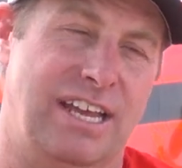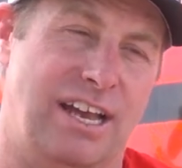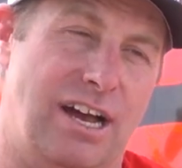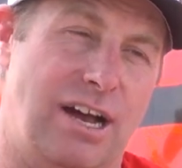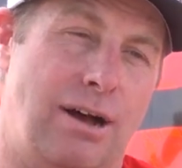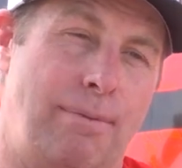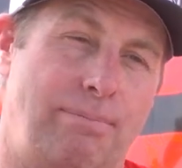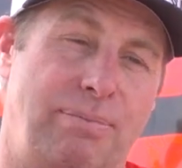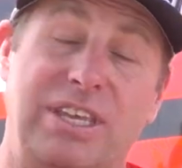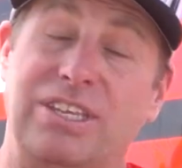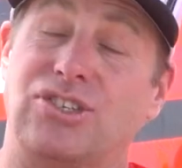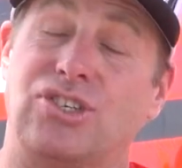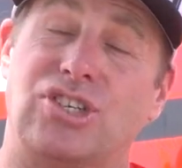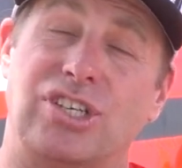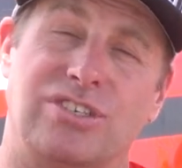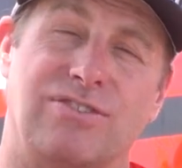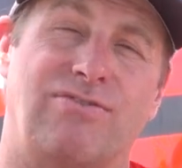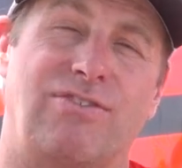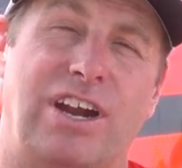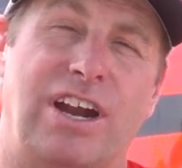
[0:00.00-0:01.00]
Um, it's
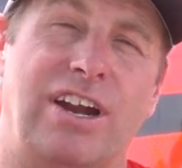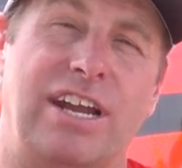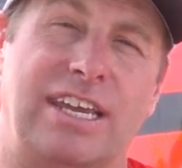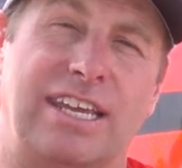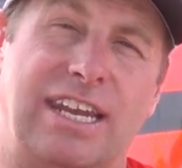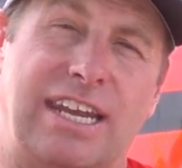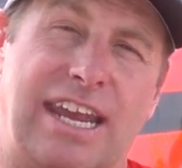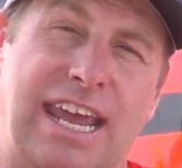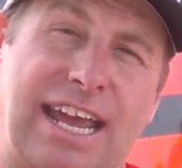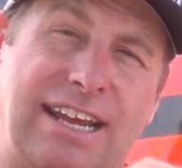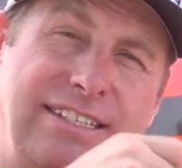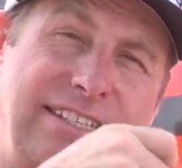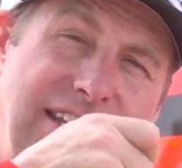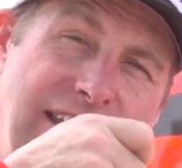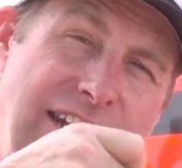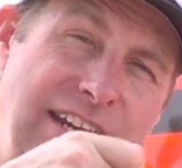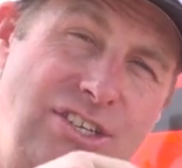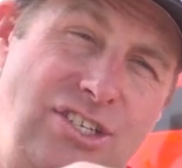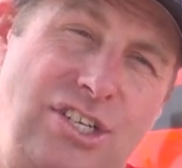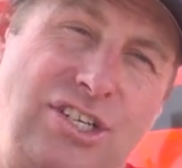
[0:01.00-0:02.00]
just very connected
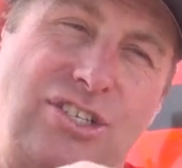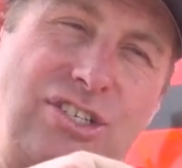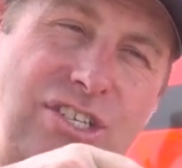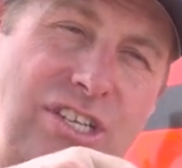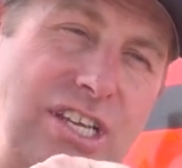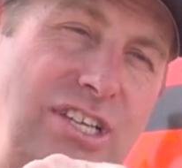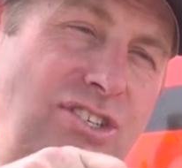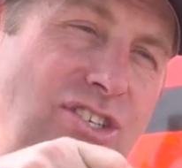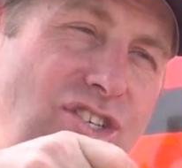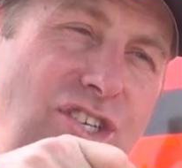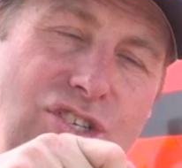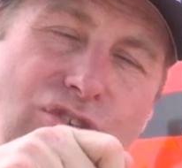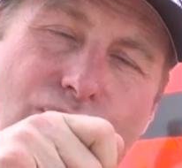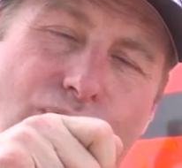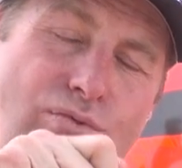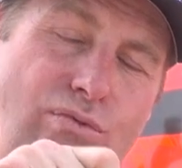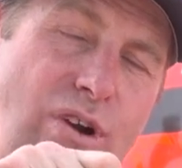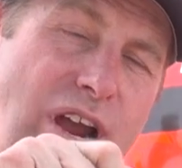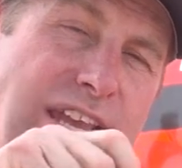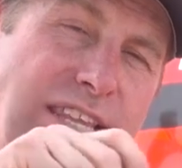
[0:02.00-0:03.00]
and just it's just
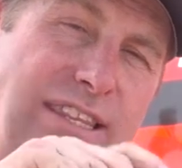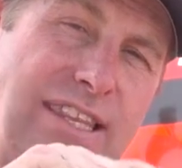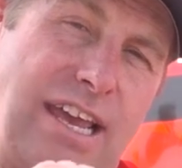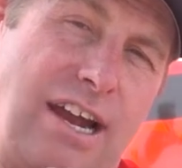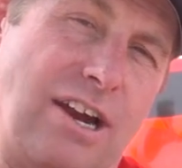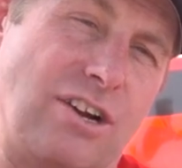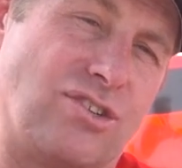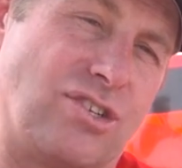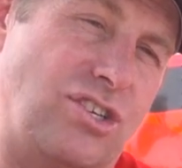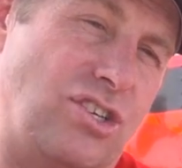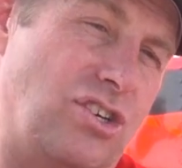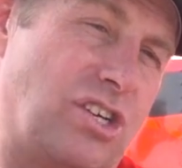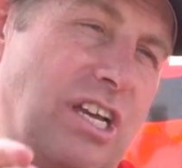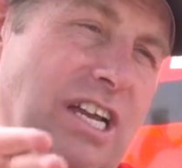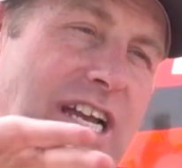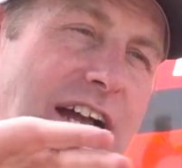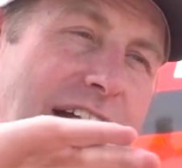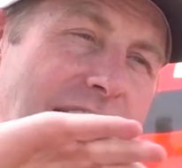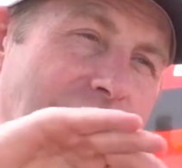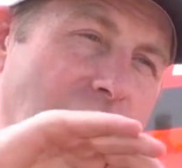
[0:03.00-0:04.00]
right there, so you can
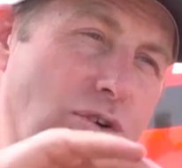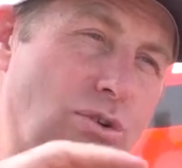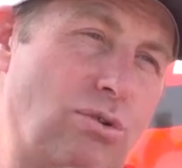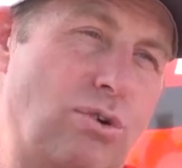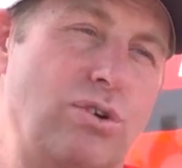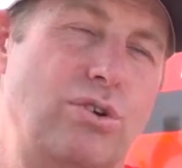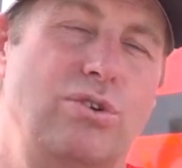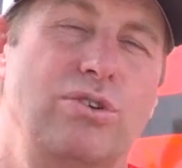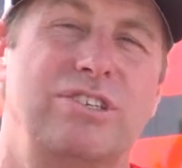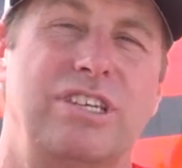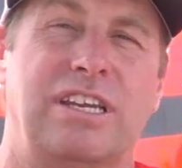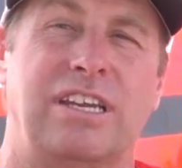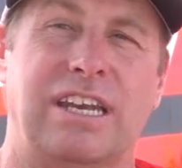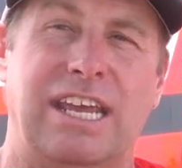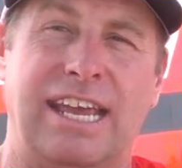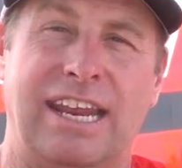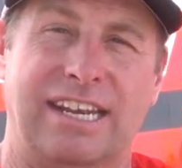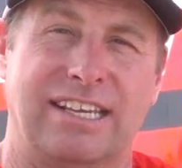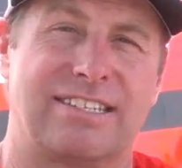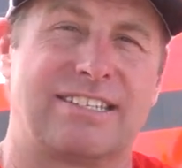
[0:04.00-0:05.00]
kind of cruise and,
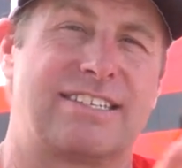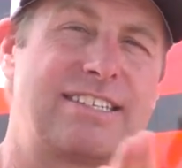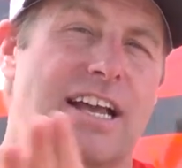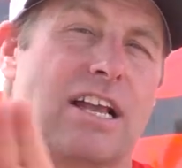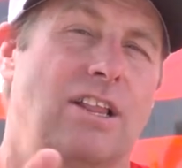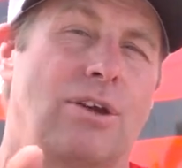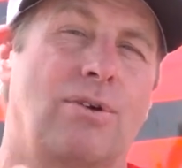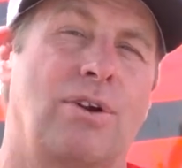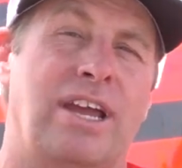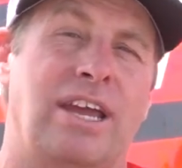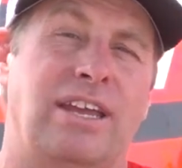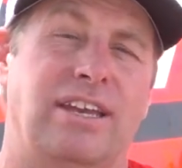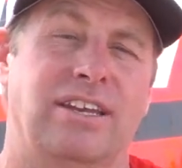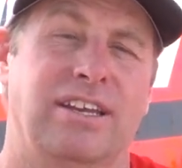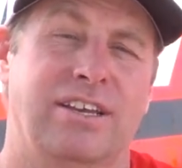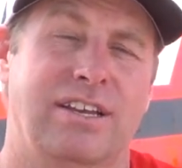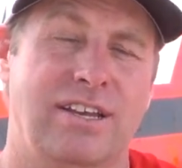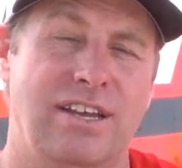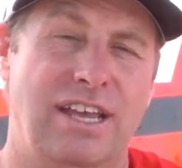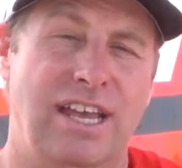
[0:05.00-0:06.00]
and
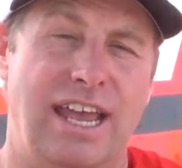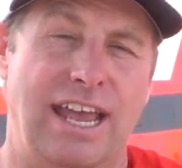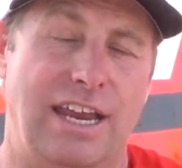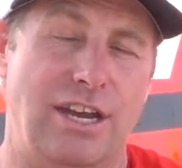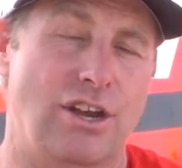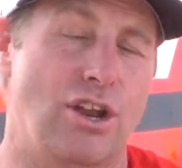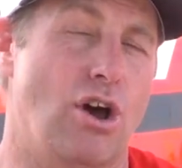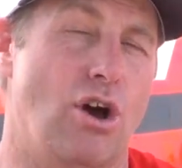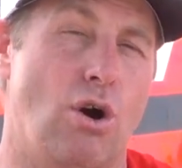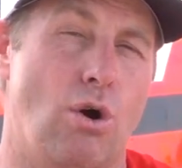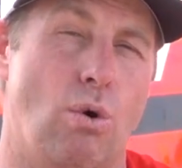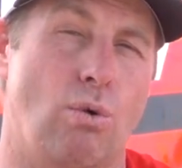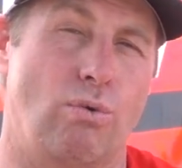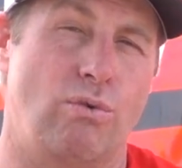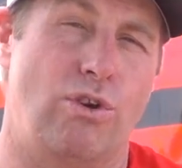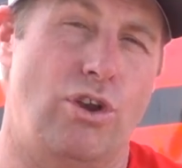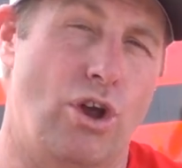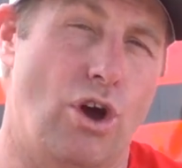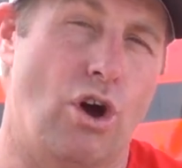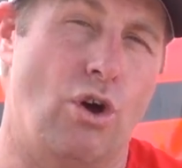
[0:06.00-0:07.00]
accelerate and know
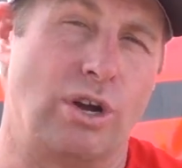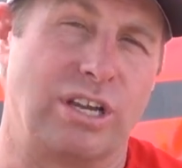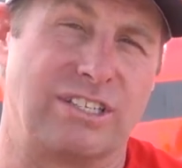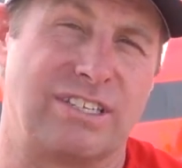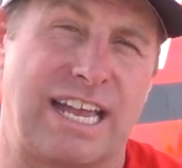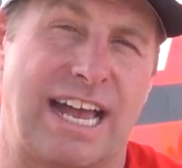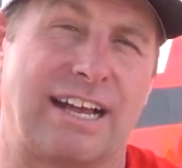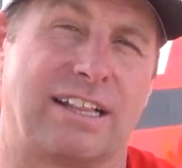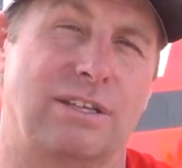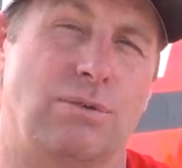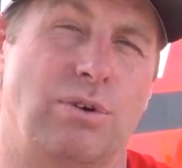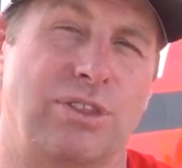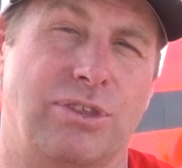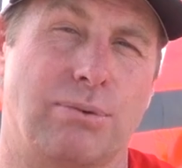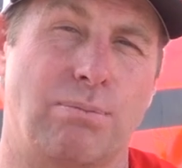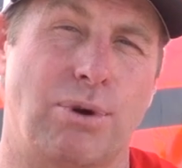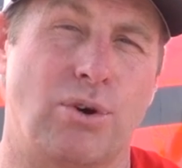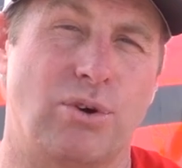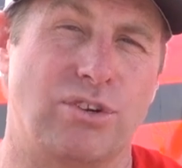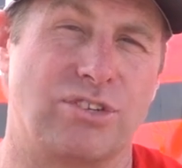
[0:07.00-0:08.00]
know exactly what
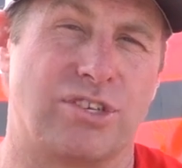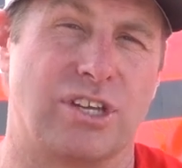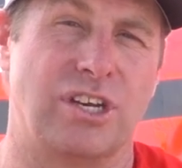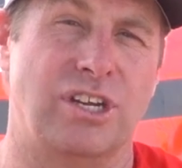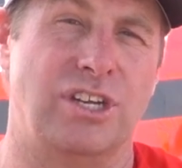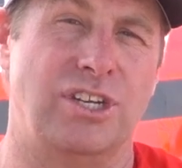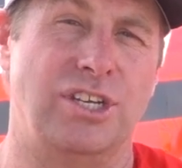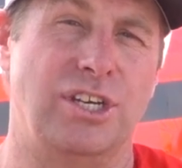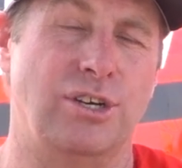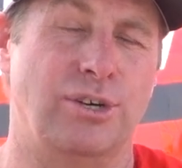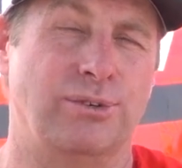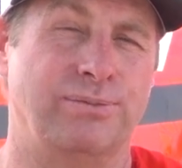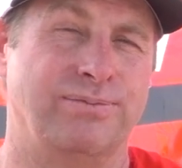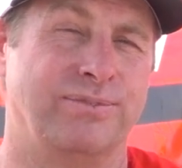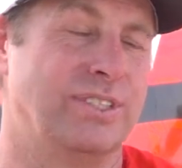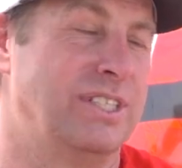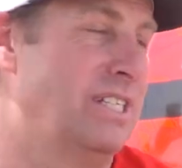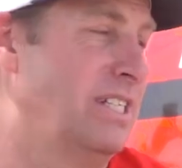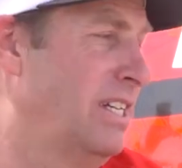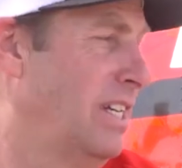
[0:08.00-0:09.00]
the motor's going to do.